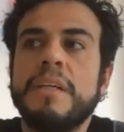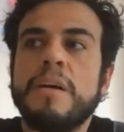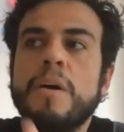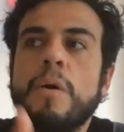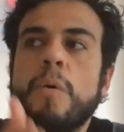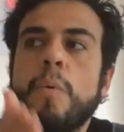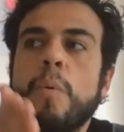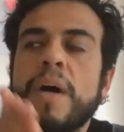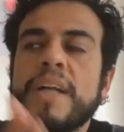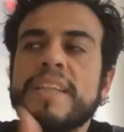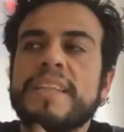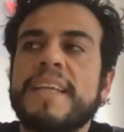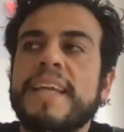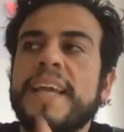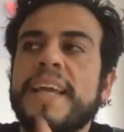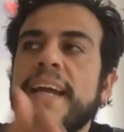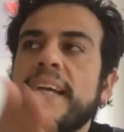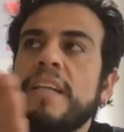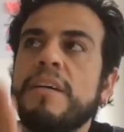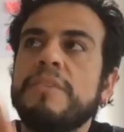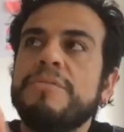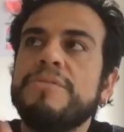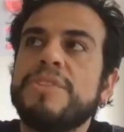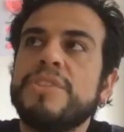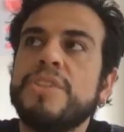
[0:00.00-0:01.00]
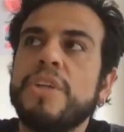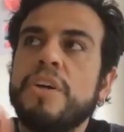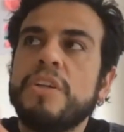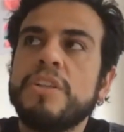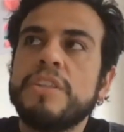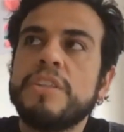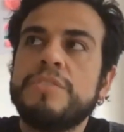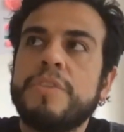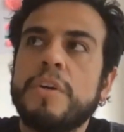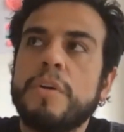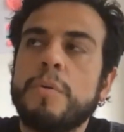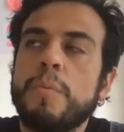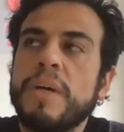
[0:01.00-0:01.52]
what kind of
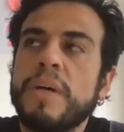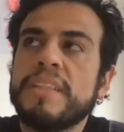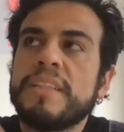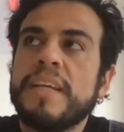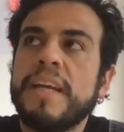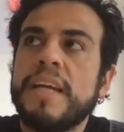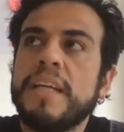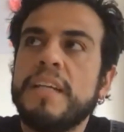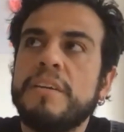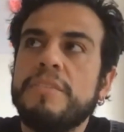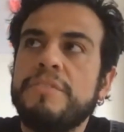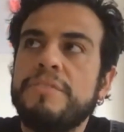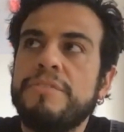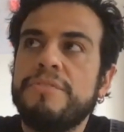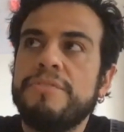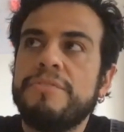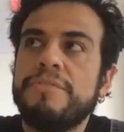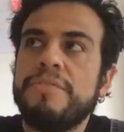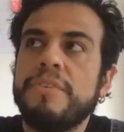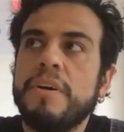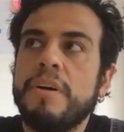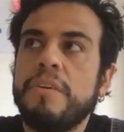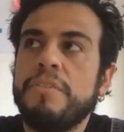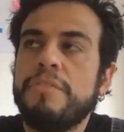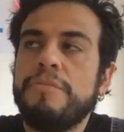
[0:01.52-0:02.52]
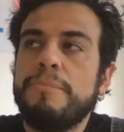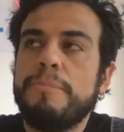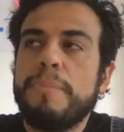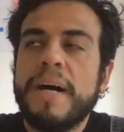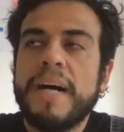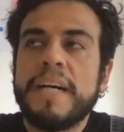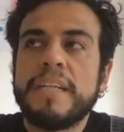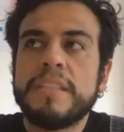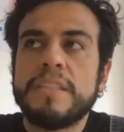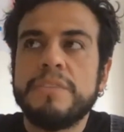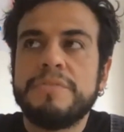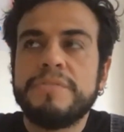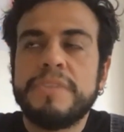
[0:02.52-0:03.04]
songs for what kind of
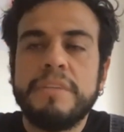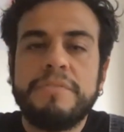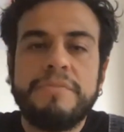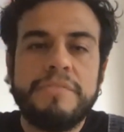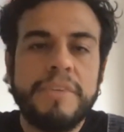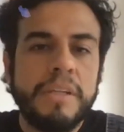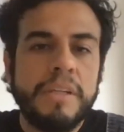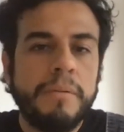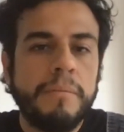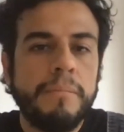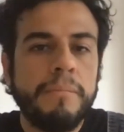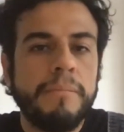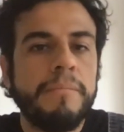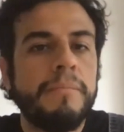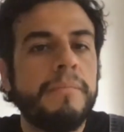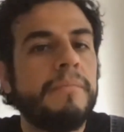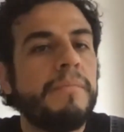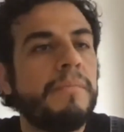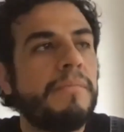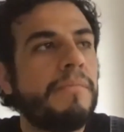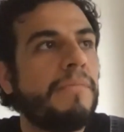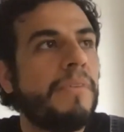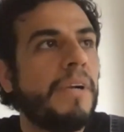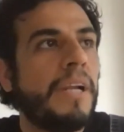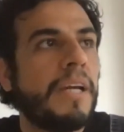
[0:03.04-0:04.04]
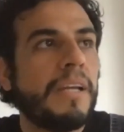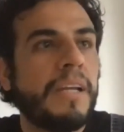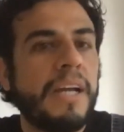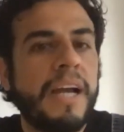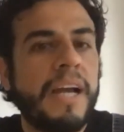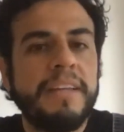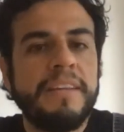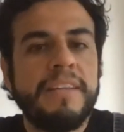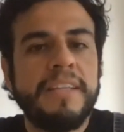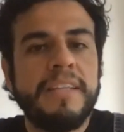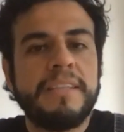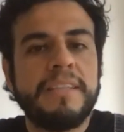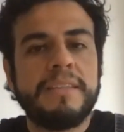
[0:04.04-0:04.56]
part of the film. Like
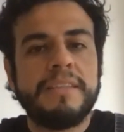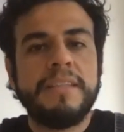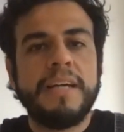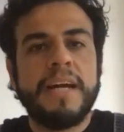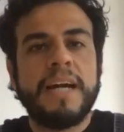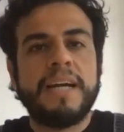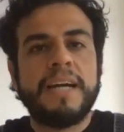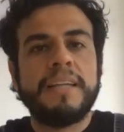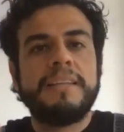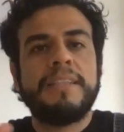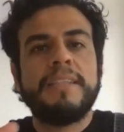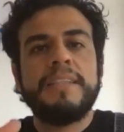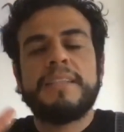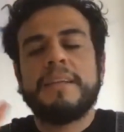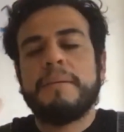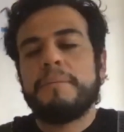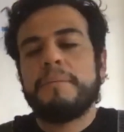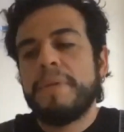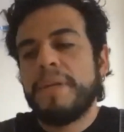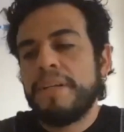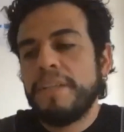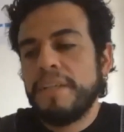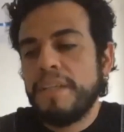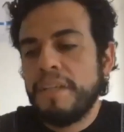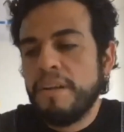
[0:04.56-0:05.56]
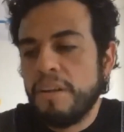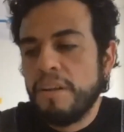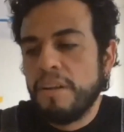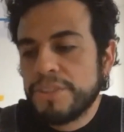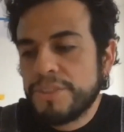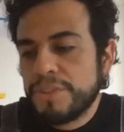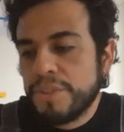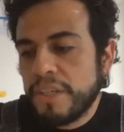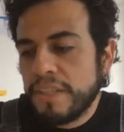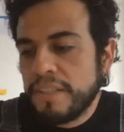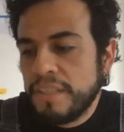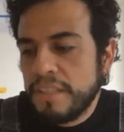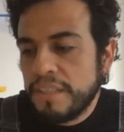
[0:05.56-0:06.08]
I did a
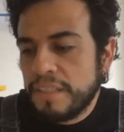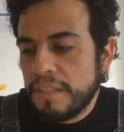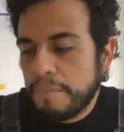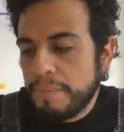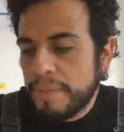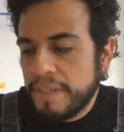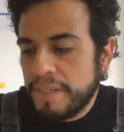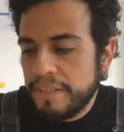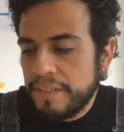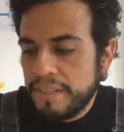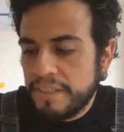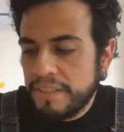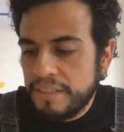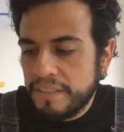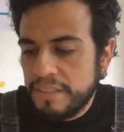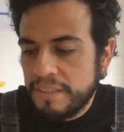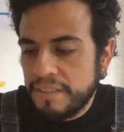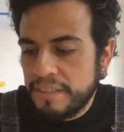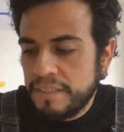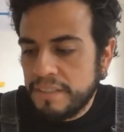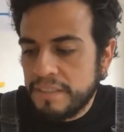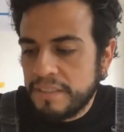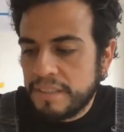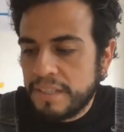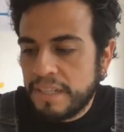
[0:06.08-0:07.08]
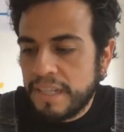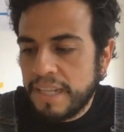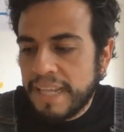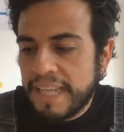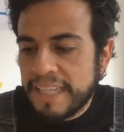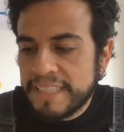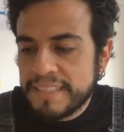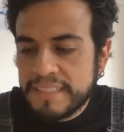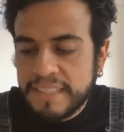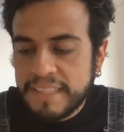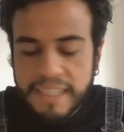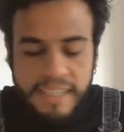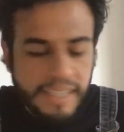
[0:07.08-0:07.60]
very
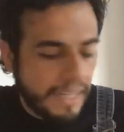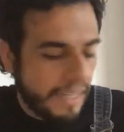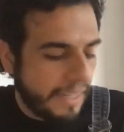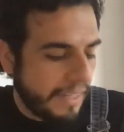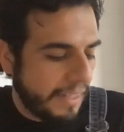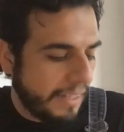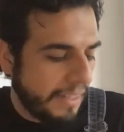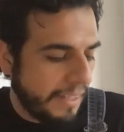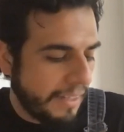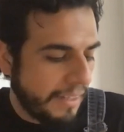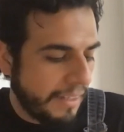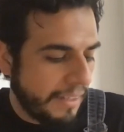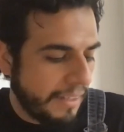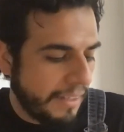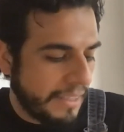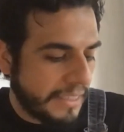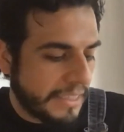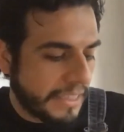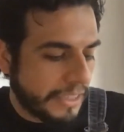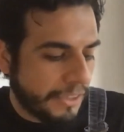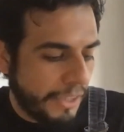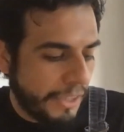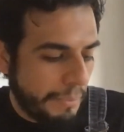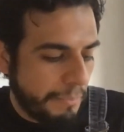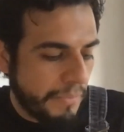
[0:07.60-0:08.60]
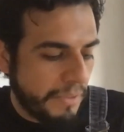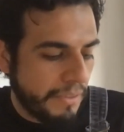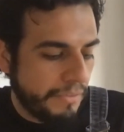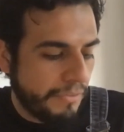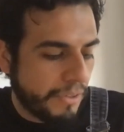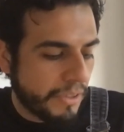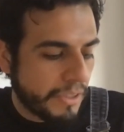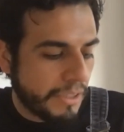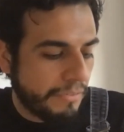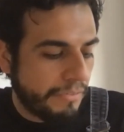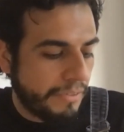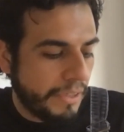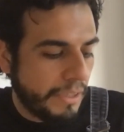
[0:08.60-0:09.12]
classical script
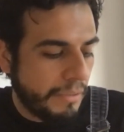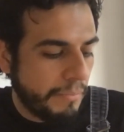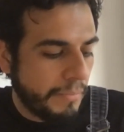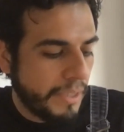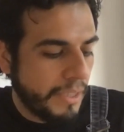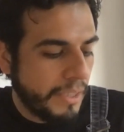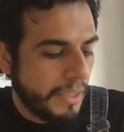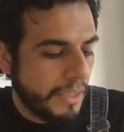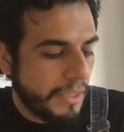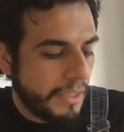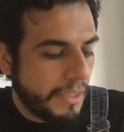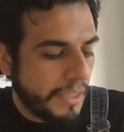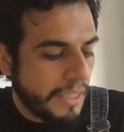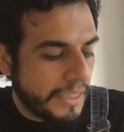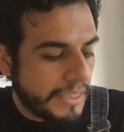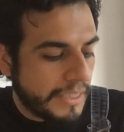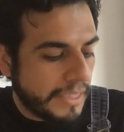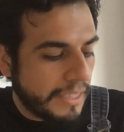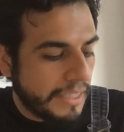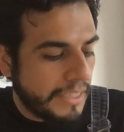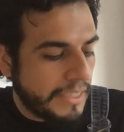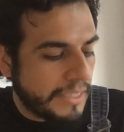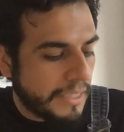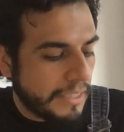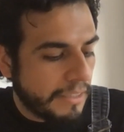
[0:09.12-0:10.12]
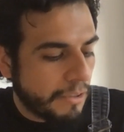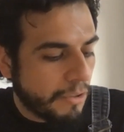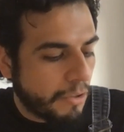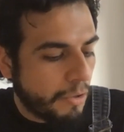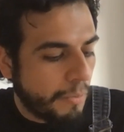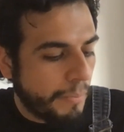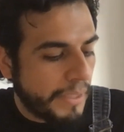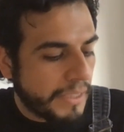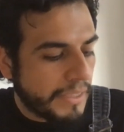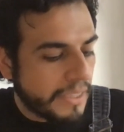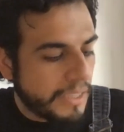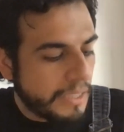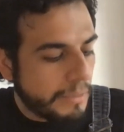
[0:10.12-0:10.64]
for the film. It's a
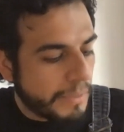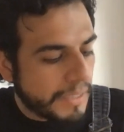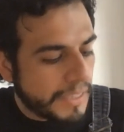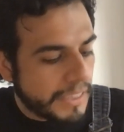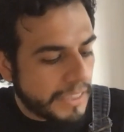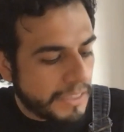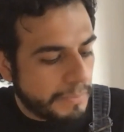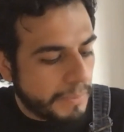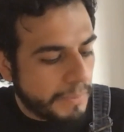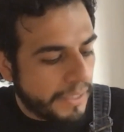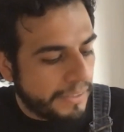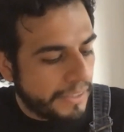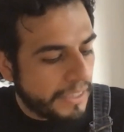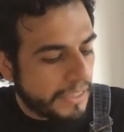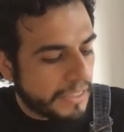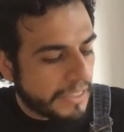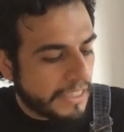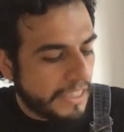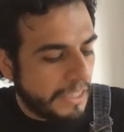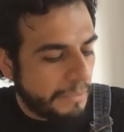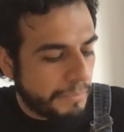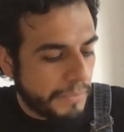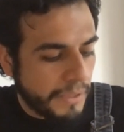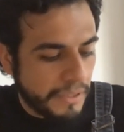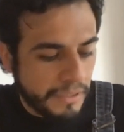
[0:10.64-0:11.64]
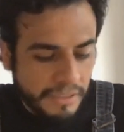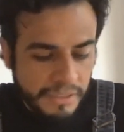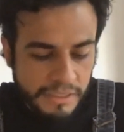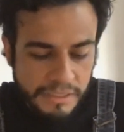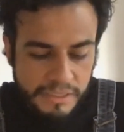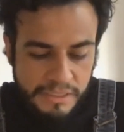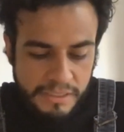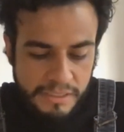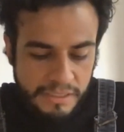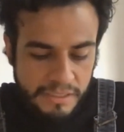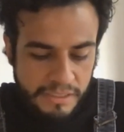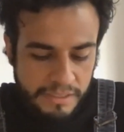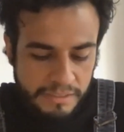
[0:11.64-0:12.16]
documentary, but it's very scripted.
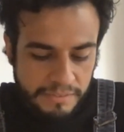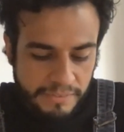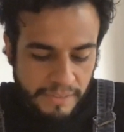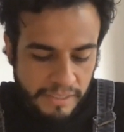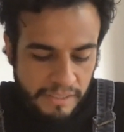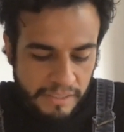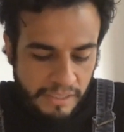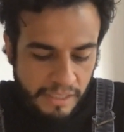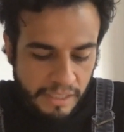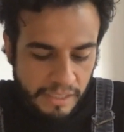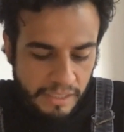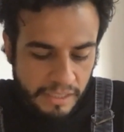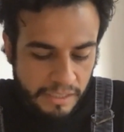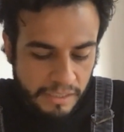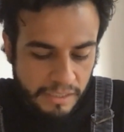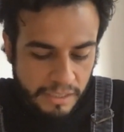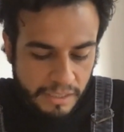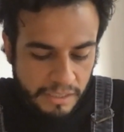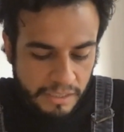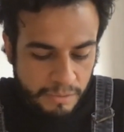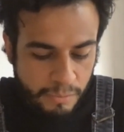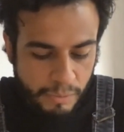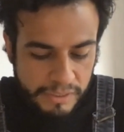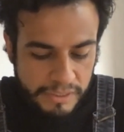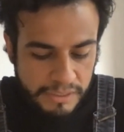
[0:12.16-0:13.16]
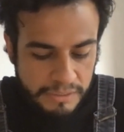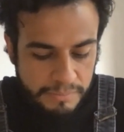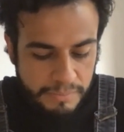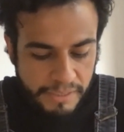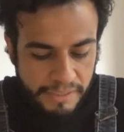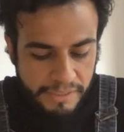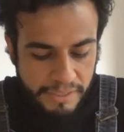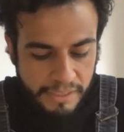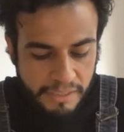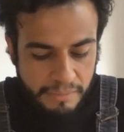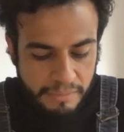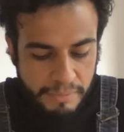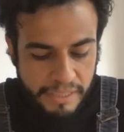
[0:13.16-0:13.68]
It's funny. It was
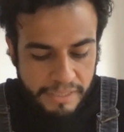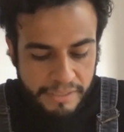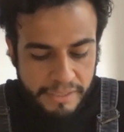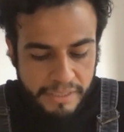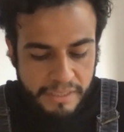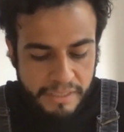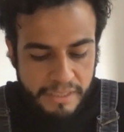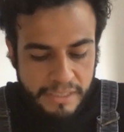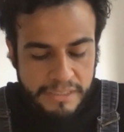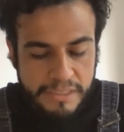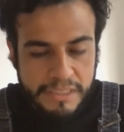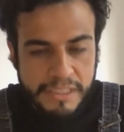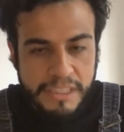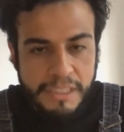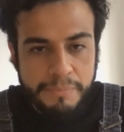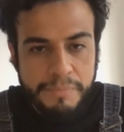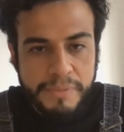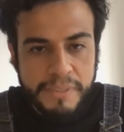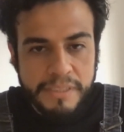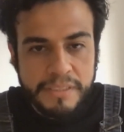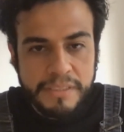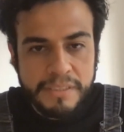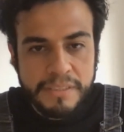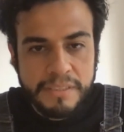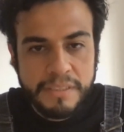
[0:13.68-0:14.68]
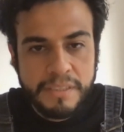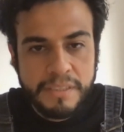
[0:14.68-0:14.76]
very, very scripted.